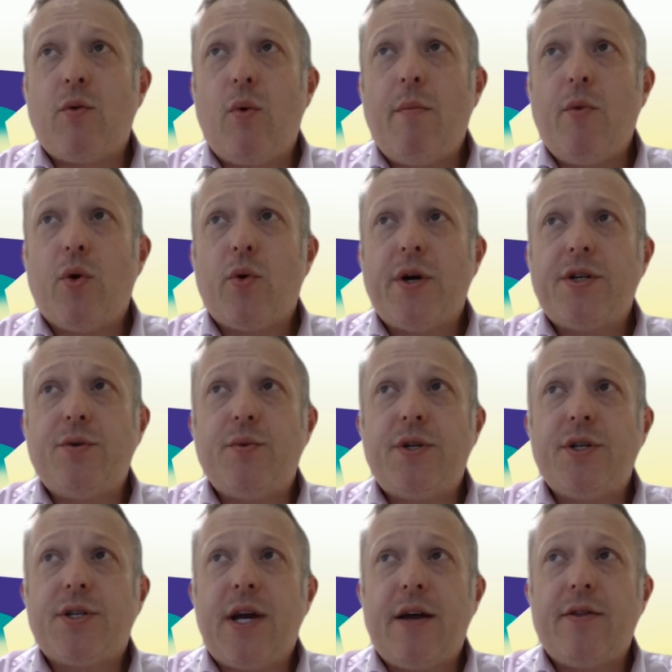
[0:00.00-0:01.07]
one more question, which
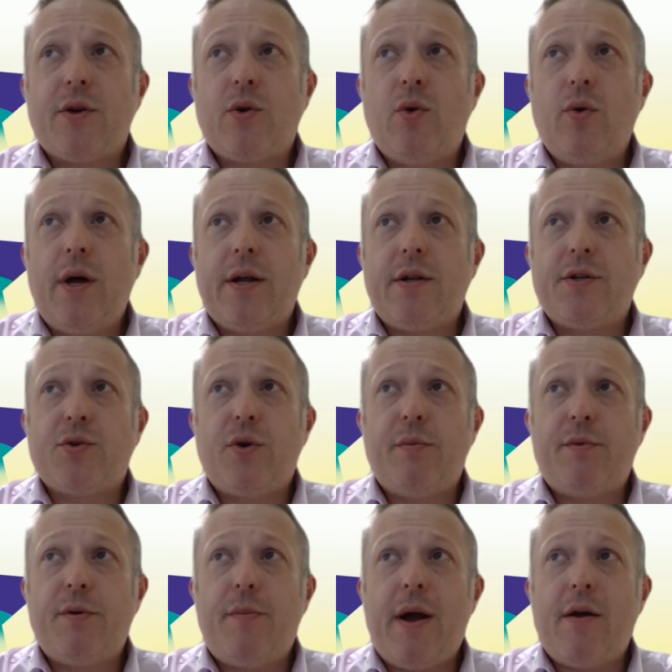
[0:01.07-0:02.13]
is, can the call handler
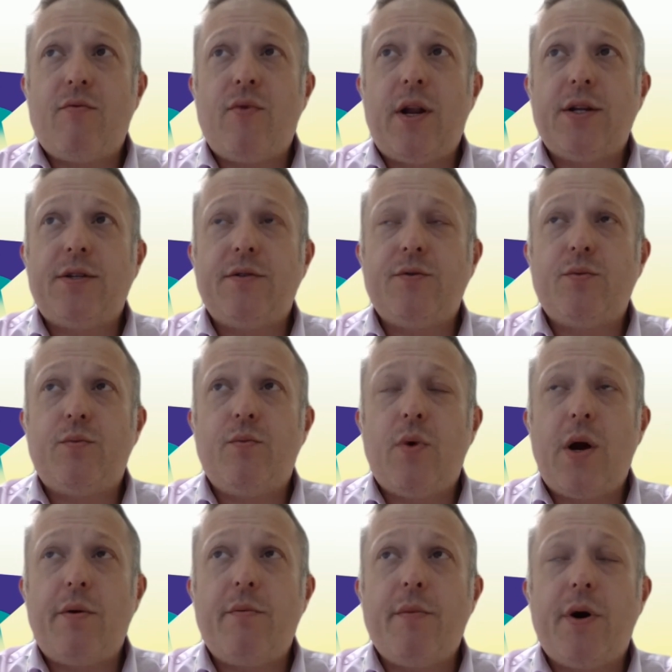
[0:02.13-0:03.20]
script about relative
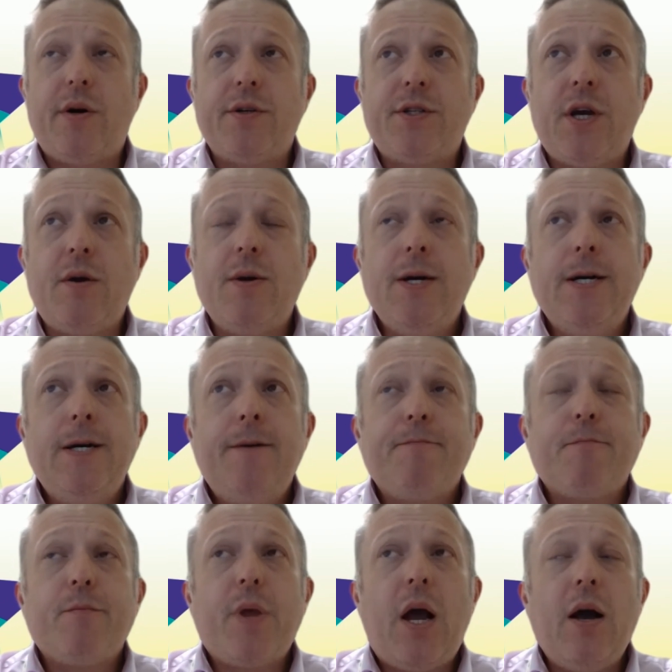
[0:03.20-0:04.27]
WeAreEEAST?
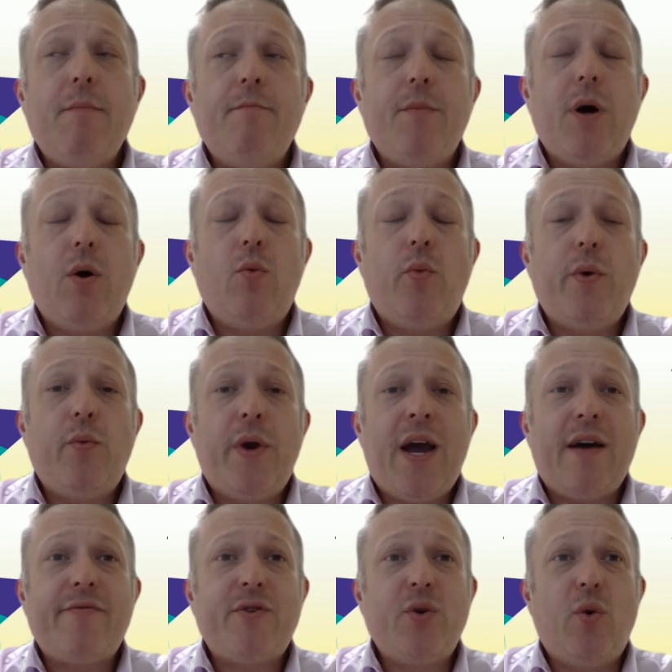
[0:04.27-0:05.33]
So we
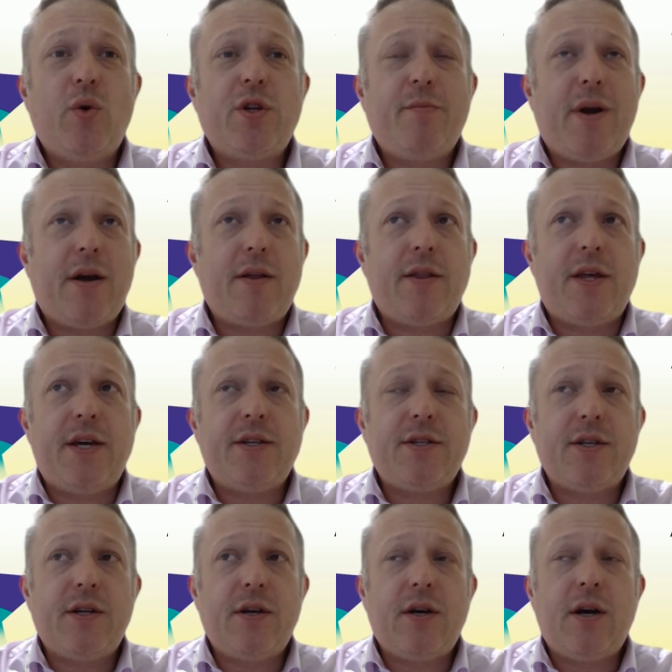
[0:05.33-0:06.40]
have talked about
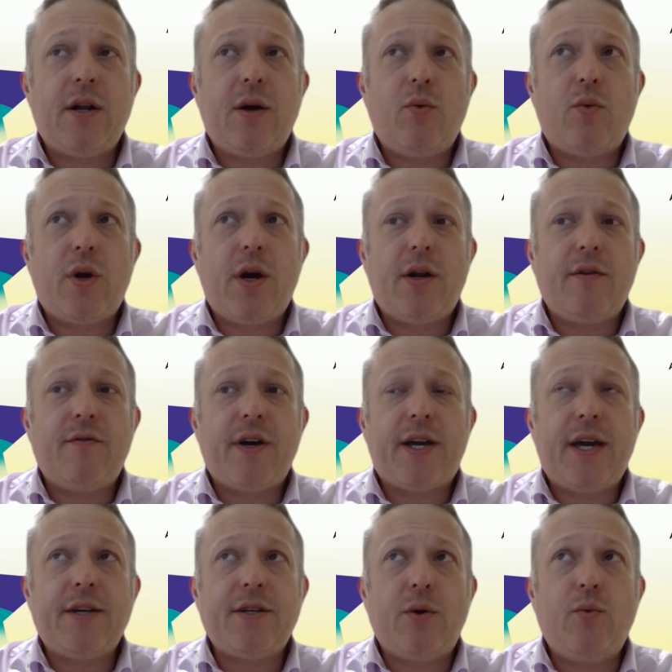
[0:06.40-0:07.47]
this, and I'll kind of, I
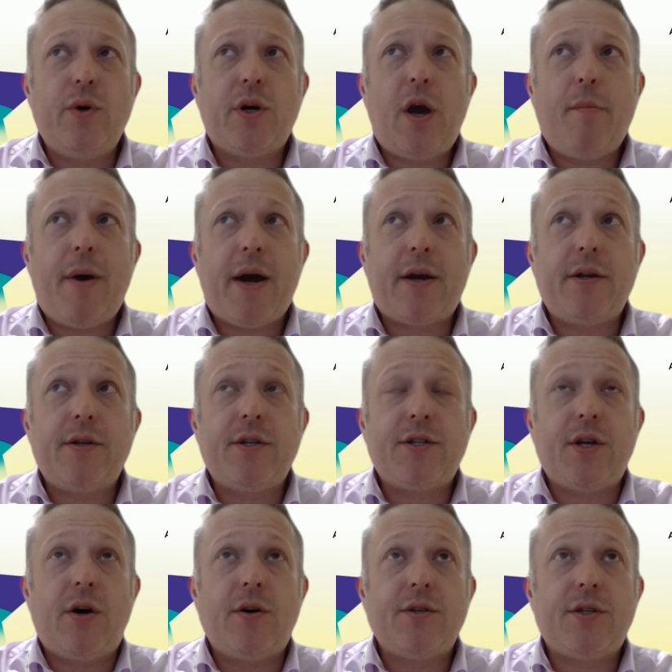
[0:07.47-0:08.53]
guess I will go back and
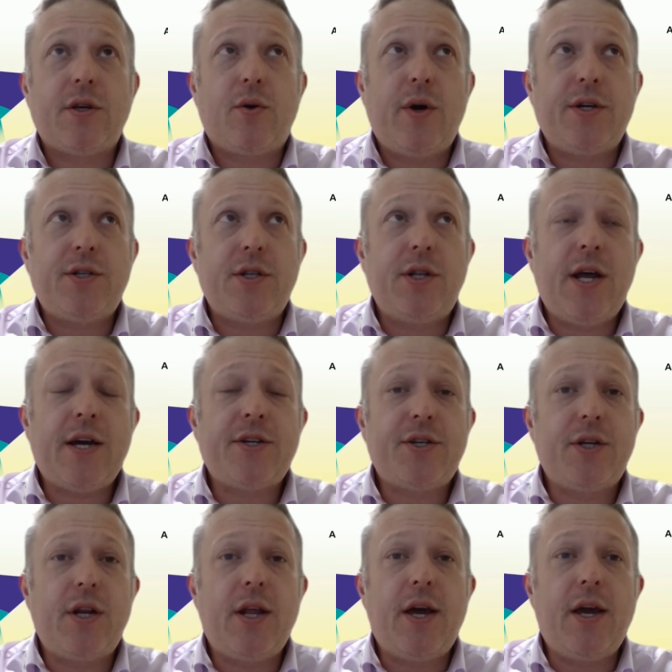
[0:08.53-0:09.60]
just ask the question.
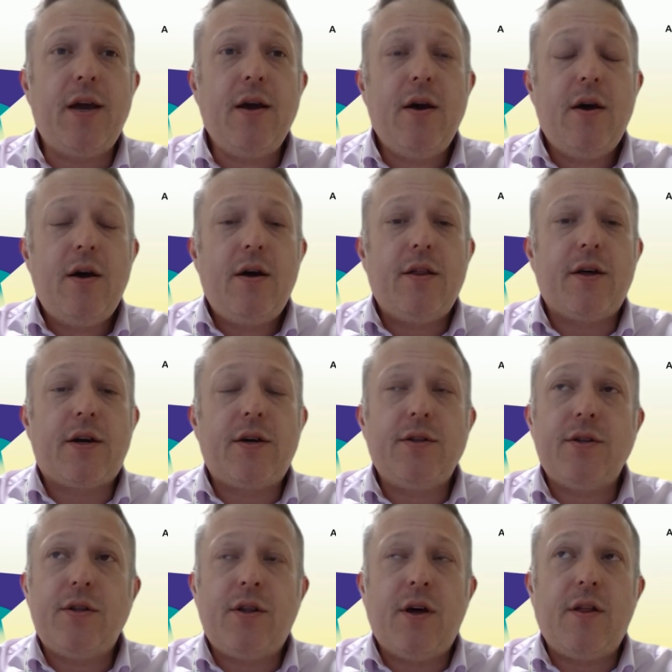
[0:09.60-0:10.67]
Nationally,
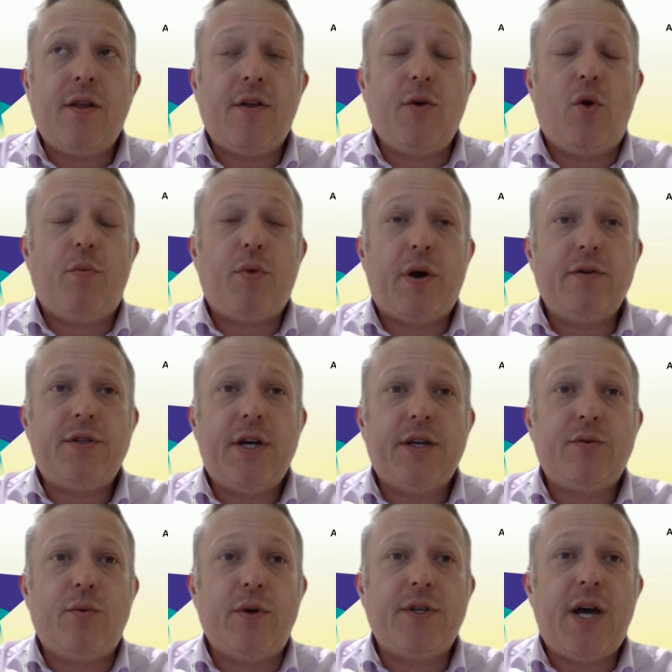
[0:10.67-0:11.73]
the thought
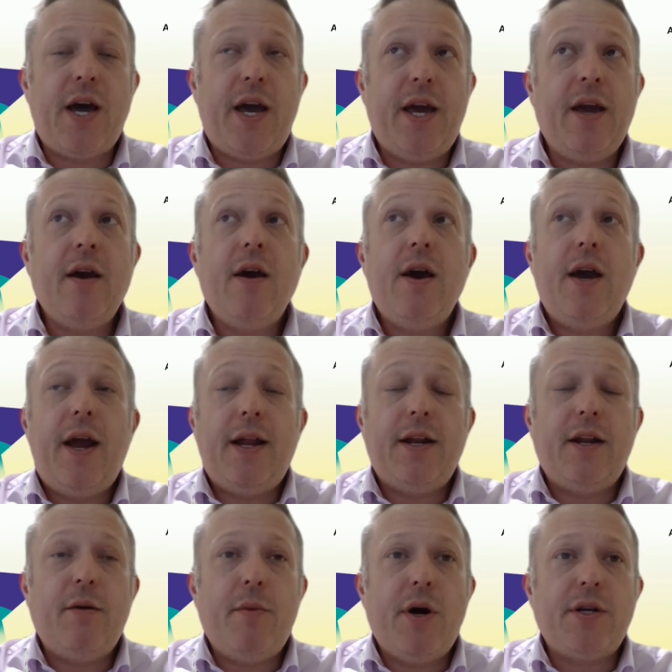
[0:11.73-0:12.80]
process was, in
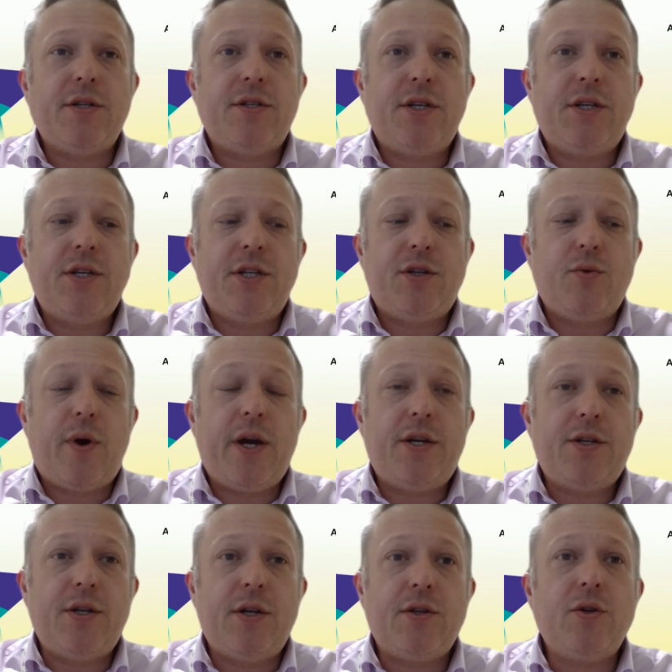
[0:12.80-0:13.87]
an emergency
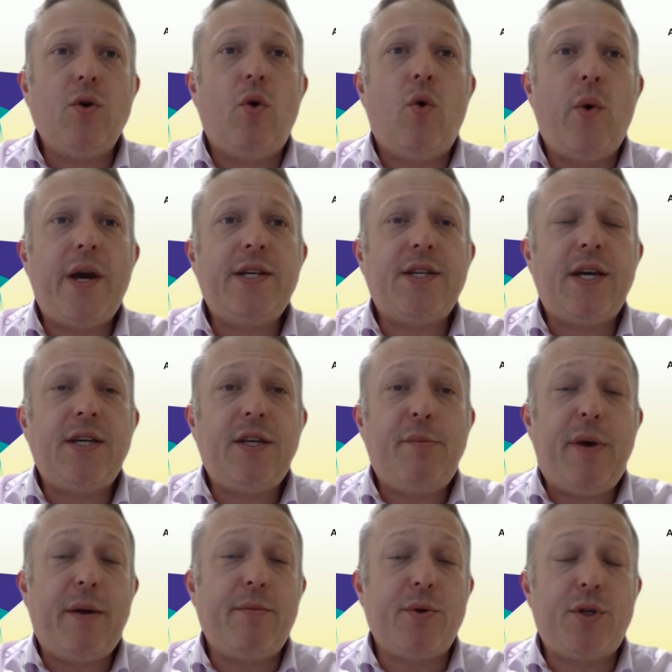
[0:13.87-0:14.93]
situation, it's not always easy,
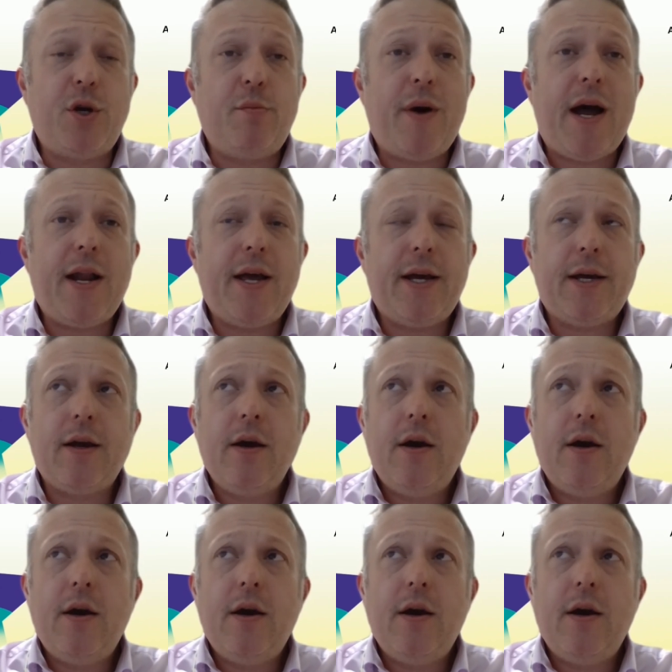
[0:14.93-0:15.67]
people do panic.